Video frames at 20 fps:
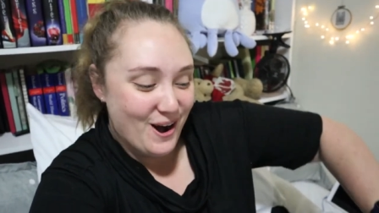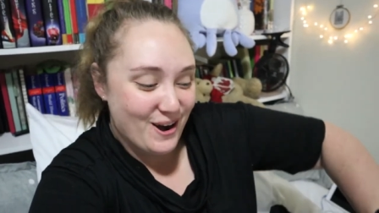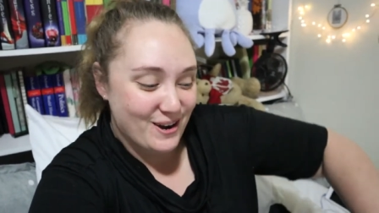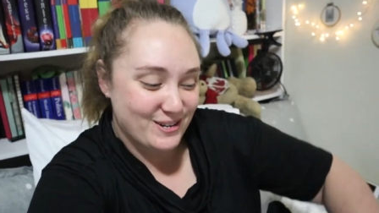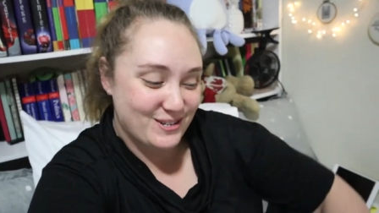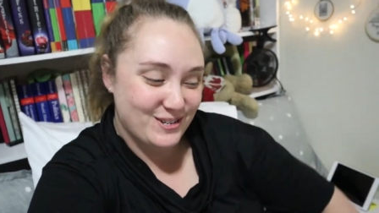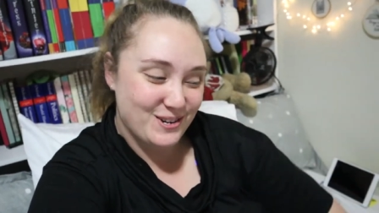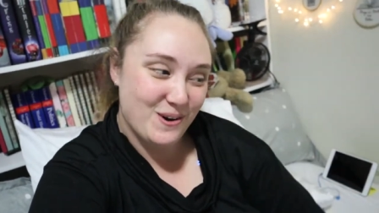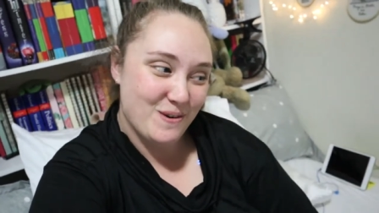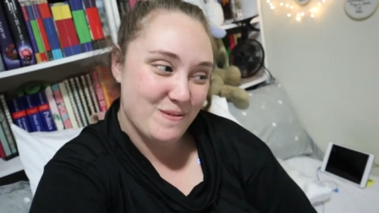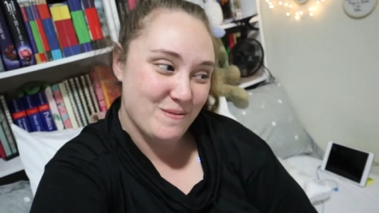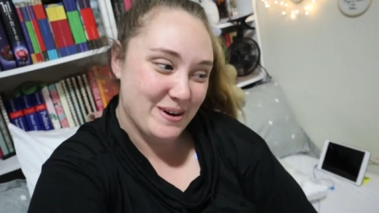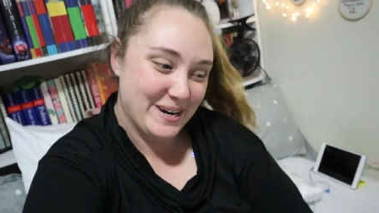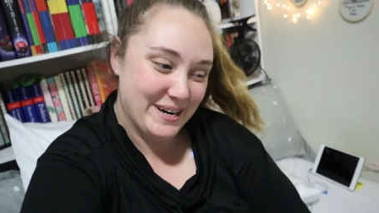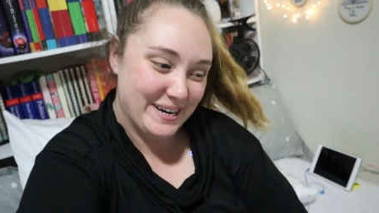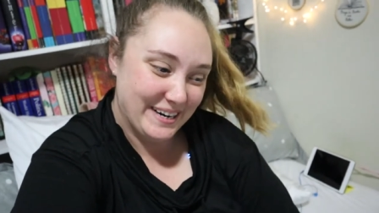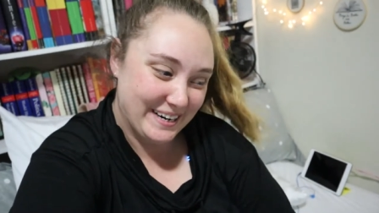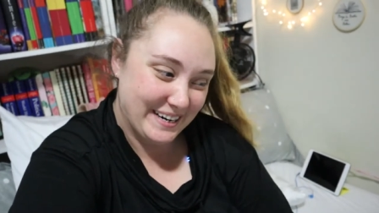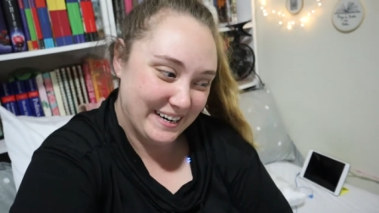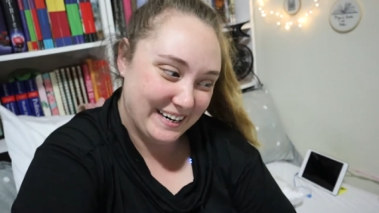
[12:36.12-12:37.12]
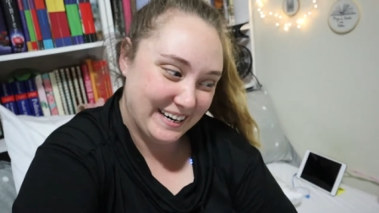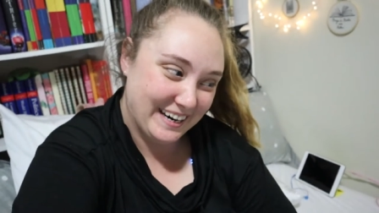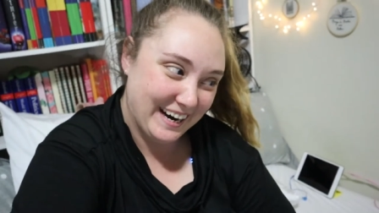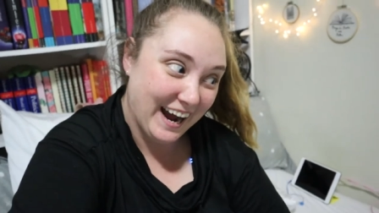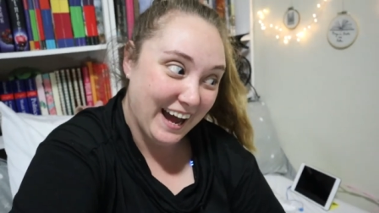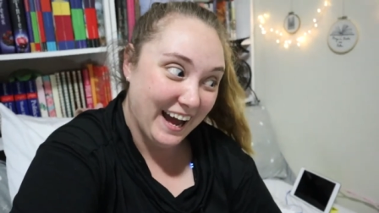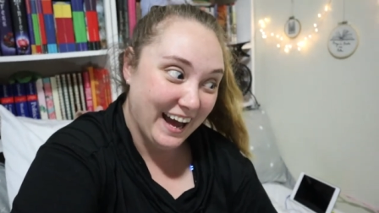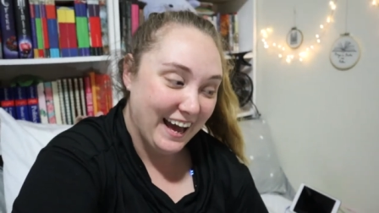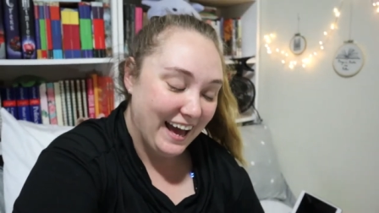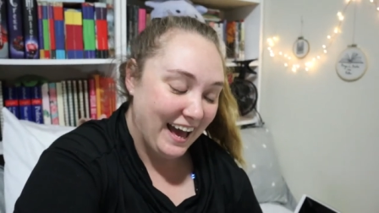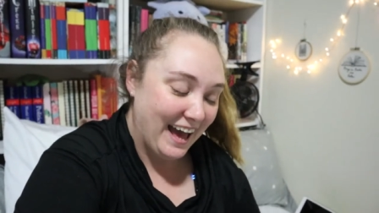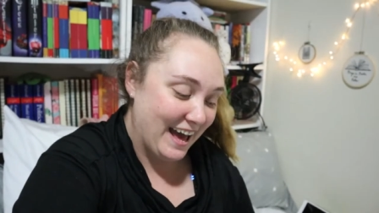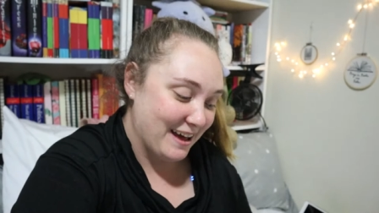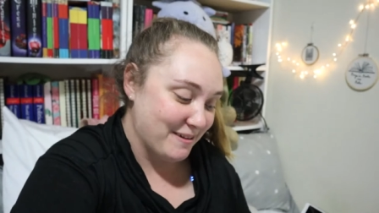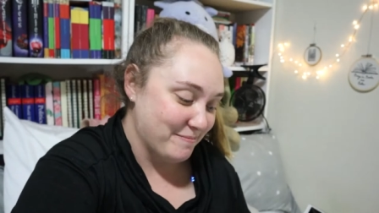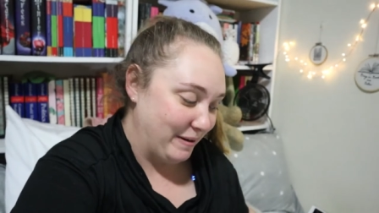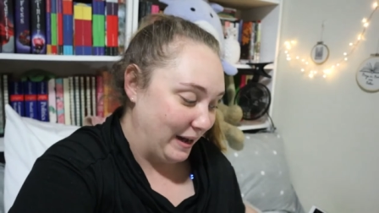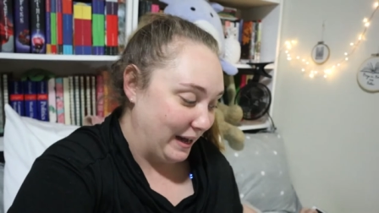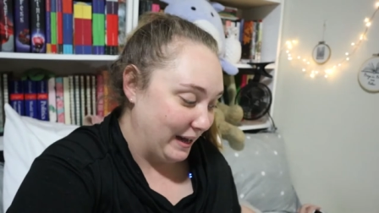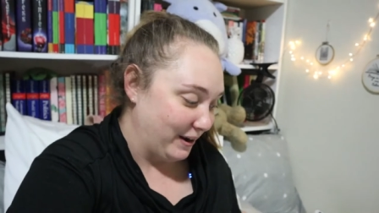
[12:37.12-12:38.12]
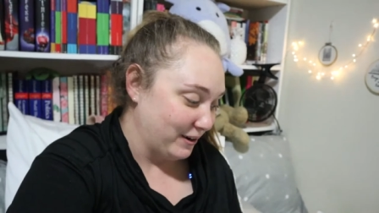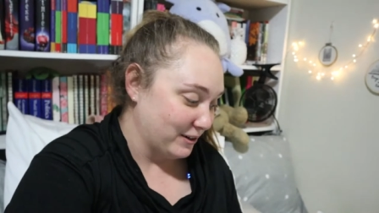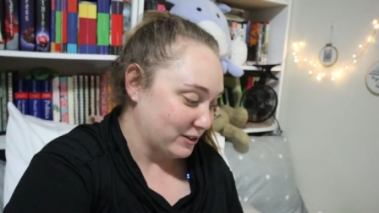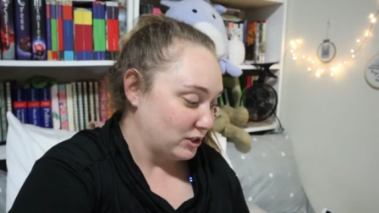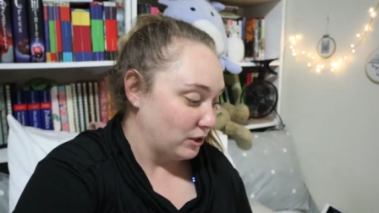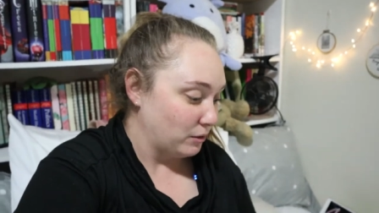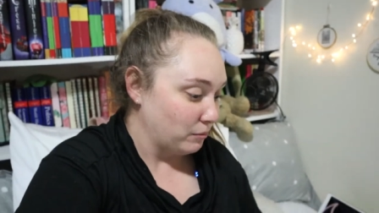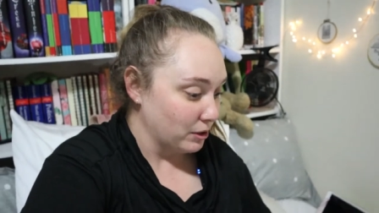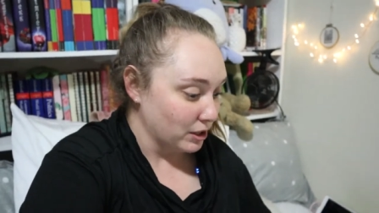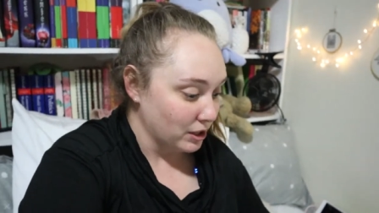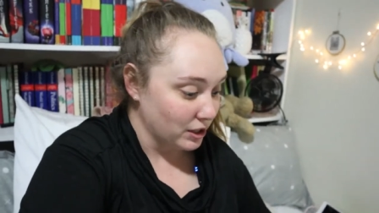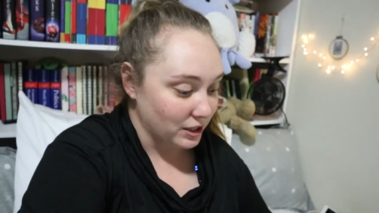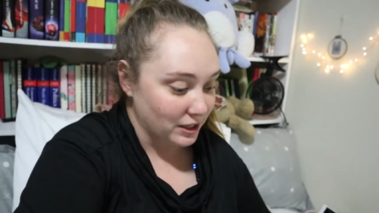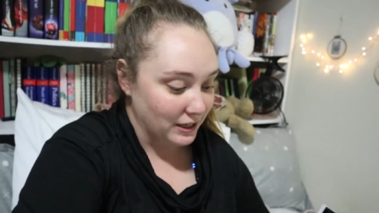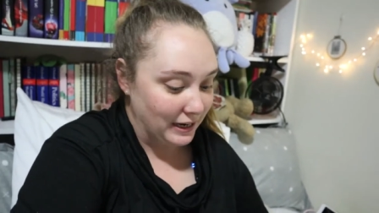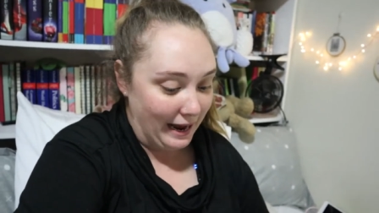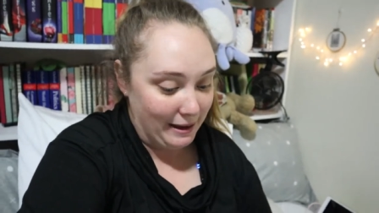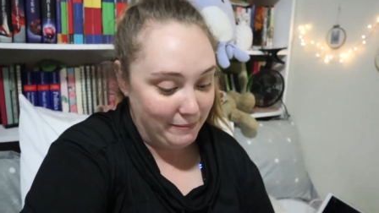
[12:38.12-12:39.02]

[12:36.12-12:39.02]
October. And by October,